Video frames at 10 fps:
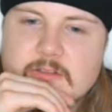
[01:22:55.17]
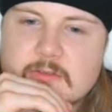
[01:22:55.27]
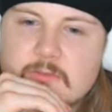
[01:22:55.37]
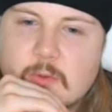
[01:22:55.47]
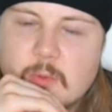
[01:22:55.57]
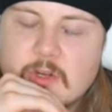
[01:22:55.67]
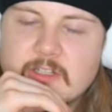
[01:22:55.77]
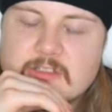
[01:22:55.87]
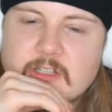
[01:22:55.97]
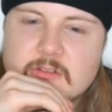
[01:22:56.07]
because
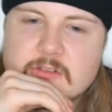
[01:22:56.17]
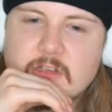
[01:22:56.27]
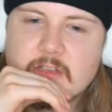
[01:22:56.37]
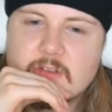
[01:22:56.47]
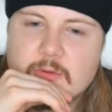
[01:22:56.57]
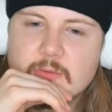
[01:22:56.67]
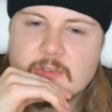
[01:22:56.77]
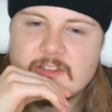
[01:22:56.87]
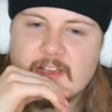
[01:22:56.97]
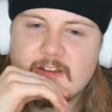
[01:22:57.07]
from what it sounds like, you don't
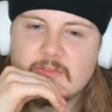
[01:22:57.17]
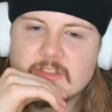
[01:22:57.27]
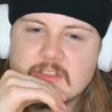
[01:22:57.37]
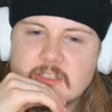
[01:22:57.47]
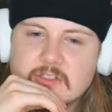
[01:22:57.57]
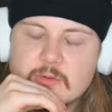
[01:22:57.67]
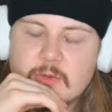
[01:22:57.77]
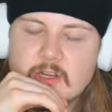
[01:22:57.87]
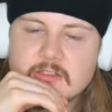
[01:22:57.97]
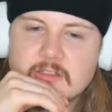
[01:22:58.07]
really have a chance to
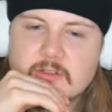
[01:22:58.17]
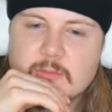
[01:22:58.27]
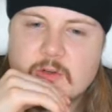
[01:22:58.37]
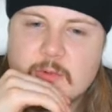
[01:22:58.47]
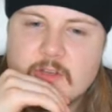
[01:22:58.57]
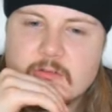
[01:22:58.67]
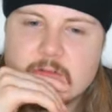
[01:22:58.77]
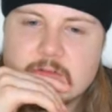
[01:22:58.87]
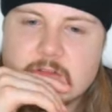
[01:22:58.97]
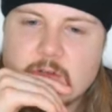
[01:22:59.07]
practice at the moment.
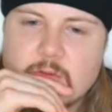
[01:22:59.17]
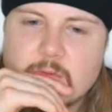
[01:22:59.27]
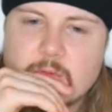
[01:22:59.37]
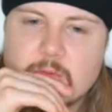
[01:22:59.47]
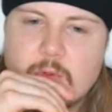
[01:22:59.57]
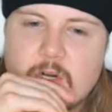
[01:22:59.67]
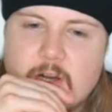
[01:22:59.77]
So how do